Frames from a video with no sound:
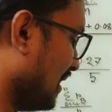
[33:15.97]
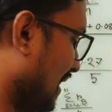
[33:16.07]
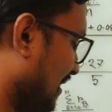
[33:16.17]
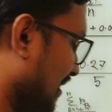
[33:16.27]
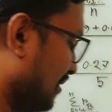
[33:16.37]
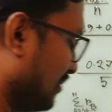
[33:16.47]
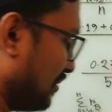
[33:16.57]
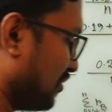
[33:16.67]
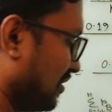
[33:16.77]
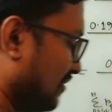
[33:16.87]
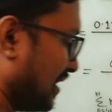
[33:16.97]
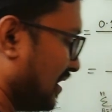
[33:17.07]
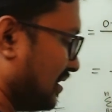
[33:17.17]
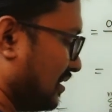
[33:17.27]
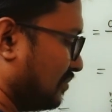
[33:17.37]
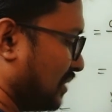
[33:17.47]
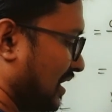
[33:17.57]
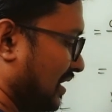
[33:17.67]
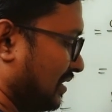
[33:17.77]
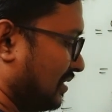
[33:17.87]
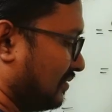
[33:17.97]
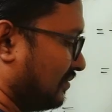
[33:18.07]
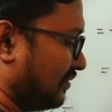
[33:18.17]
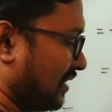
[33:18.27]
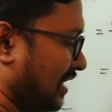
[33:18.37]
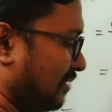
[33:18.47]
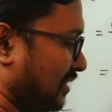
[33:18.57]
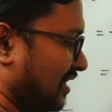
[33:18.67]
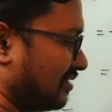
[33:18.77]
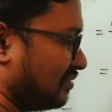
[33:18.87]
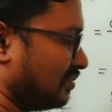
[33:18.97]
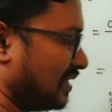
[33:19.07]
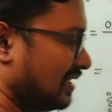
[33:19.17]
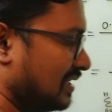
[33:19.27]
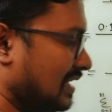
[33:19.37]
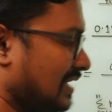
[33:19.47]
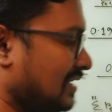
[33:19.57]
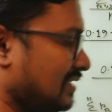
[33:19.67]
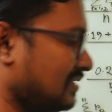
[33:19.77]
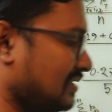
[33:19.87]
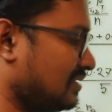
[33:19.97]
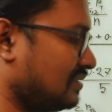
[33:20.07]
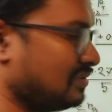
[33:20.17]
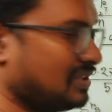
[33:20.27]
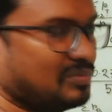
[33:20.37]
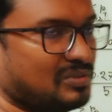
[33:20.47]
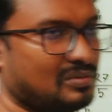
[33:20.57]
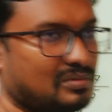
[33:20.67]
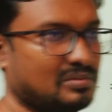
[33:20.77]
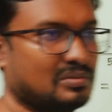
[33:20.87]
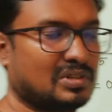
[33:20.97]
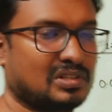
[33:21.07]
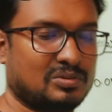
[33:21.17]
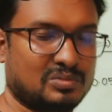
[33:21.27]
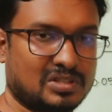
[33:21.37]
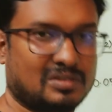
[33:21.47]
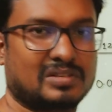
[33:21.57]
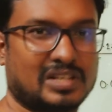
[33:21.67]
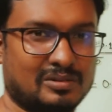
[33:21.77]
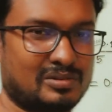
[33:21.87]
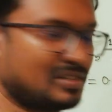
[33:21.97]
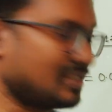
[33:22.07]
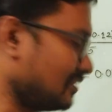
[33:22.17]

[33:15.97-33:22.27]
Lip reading: and then we have to divide it by 5 minus 1, and just we have to use our calculator